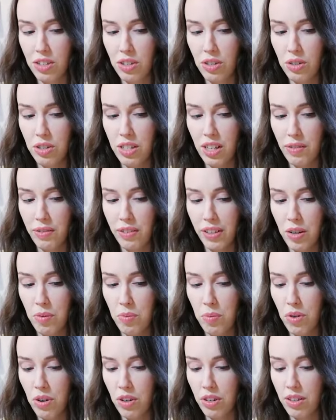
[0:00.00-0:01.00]
you definitely
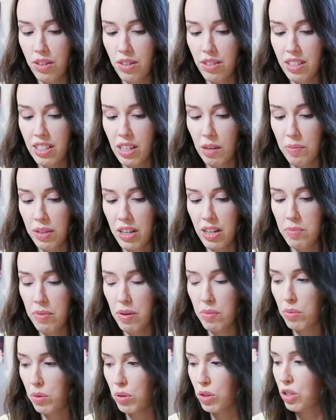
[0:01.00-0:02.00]
want something a
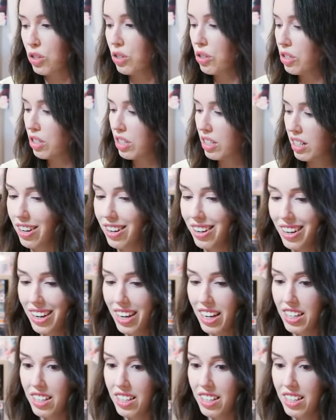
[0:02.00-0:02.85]
bit more juicy.